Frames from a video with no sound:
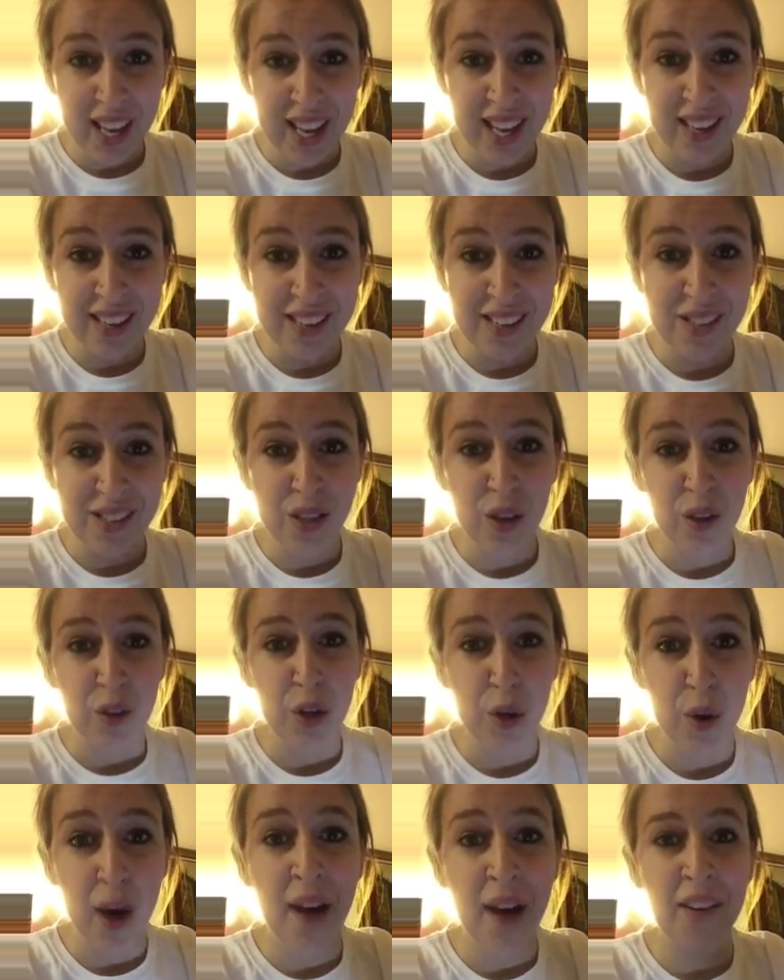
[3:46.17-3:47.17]
is
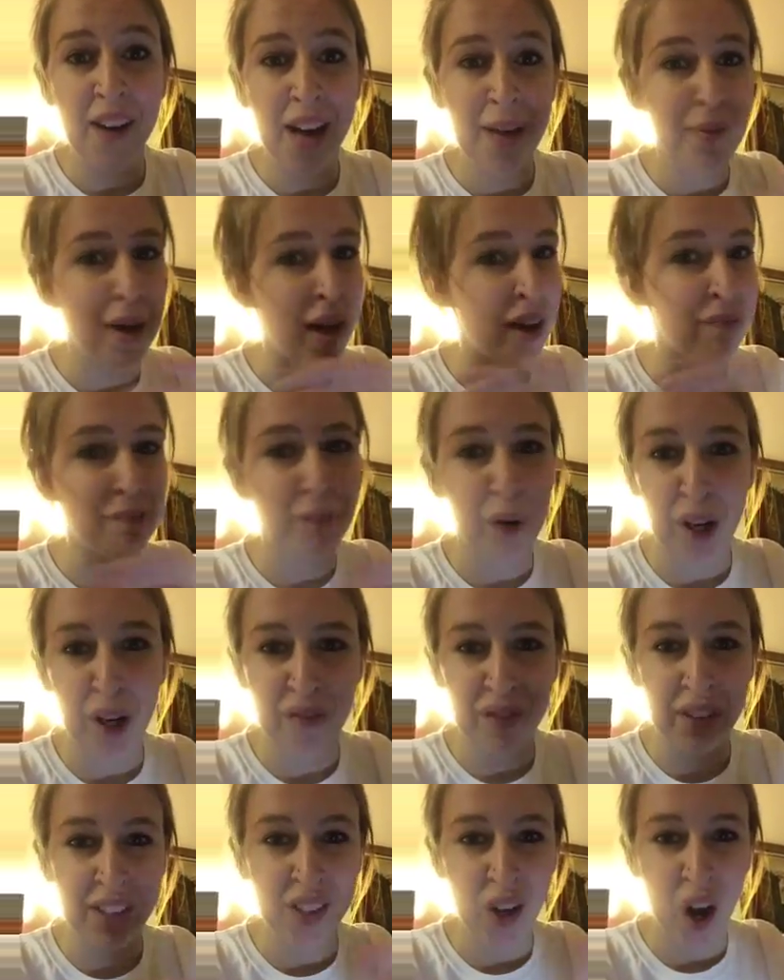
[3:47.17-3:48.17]
you have an iPad.
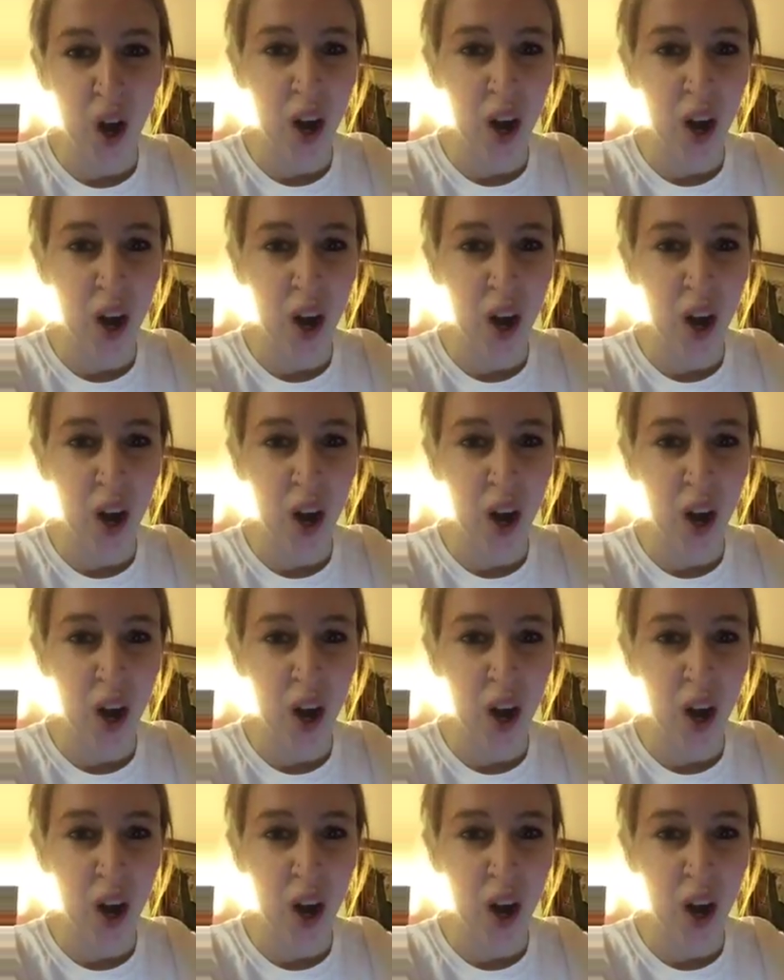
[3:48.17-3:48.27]
Perfect.